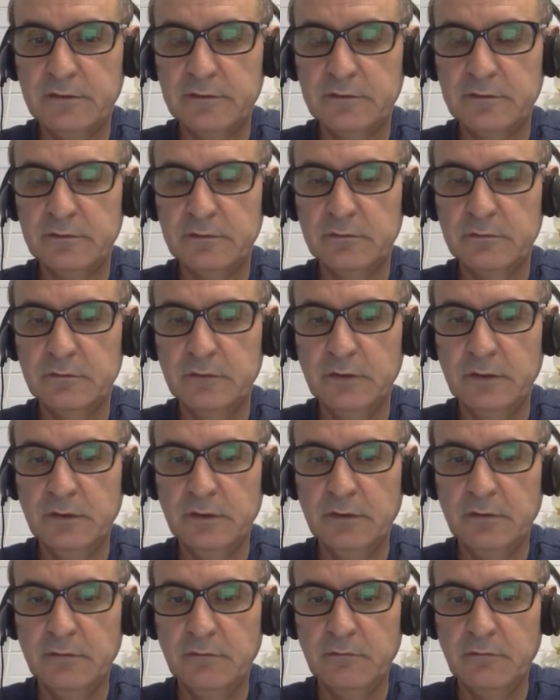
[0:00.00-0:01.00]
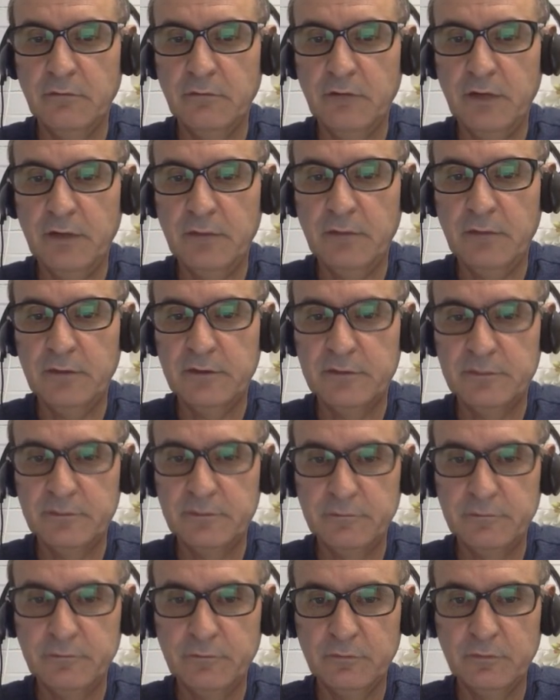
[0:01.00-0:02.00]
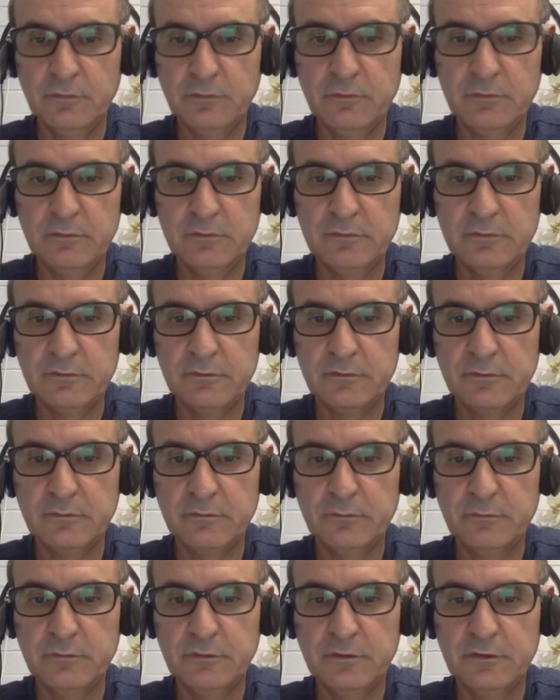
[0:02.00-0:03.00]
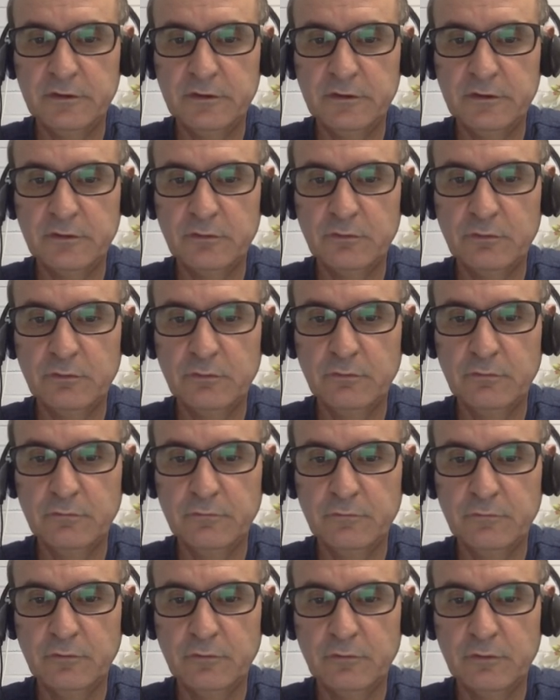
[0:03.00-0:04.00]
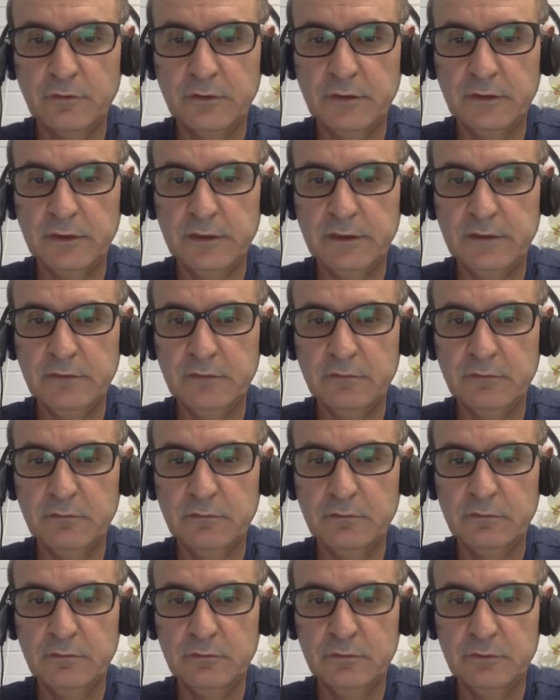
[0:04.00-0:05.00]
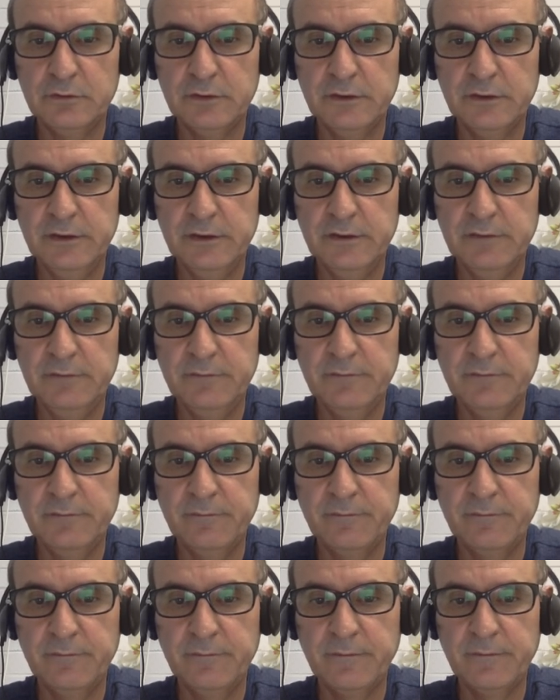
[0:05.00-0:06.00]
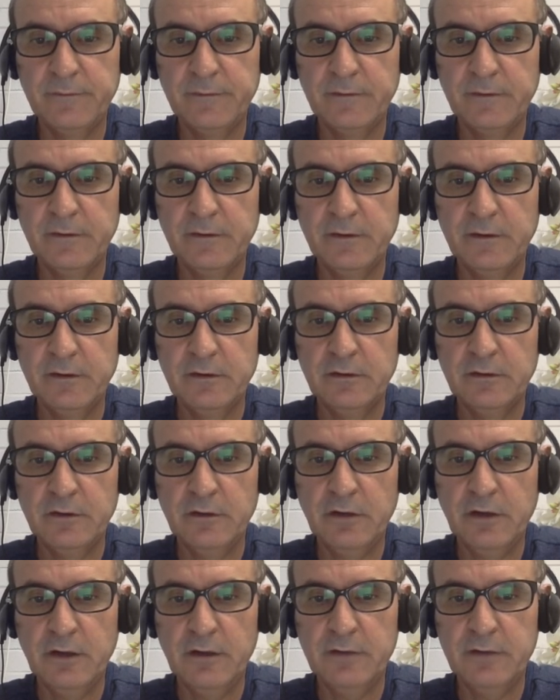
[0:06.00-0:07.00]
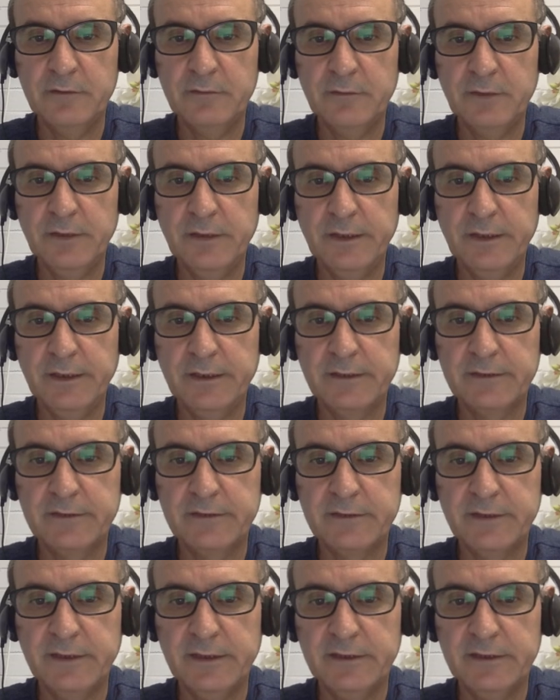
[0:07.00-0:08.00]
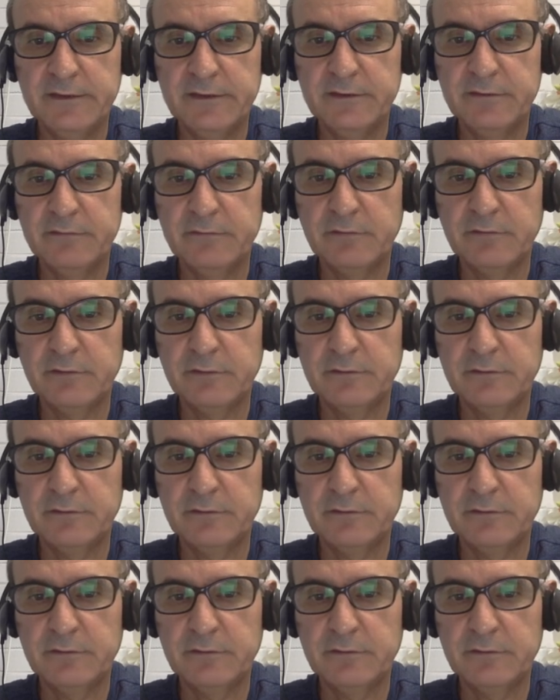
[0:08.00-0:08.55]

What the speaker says: So y must be 4. So put in the rule 4 equal to 3 times by x. X is 1.